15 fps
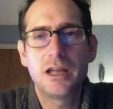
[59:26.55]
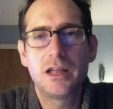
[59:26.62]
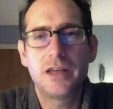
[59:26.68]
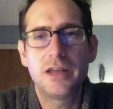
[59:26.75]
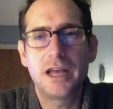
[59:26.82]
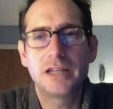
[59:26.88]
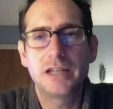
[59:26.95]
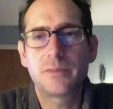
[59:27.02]

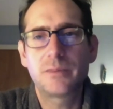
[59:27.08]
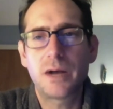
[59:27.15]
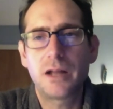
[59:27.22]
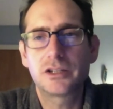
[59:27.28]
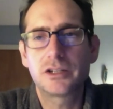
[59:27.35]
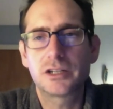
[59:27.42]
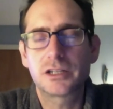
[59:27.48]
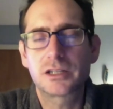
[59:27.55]
the
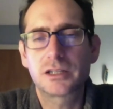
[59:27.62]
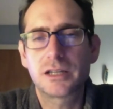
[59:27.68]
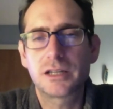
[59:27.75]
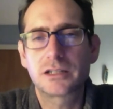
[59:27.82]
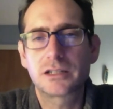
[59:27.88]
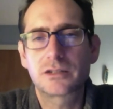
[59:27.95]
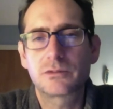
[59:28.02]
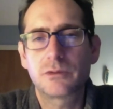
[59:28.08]
entomologist
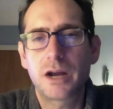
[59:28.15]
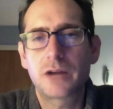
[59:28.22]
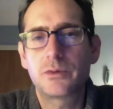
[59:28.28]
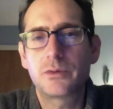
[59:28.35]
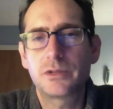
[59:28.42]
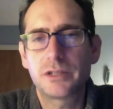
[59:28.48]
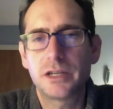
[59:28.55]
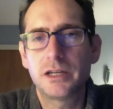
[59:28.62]
that's
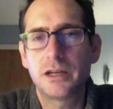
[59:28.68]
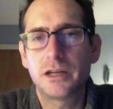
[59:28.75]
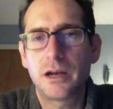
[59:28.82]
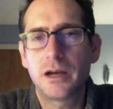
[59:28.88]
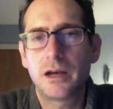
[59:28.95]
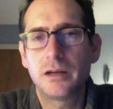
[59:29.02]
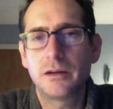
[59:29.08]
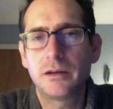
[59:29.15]
requisite
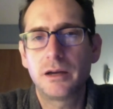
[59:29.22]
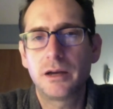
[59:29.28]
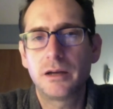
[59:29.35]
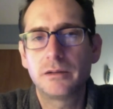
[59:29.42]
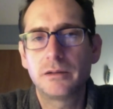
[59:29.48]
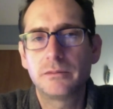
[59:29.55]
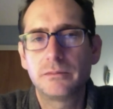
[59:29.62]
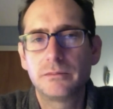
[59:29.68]
on
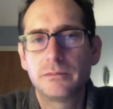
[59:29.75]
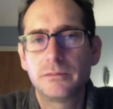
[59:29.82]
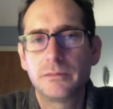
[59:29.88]
on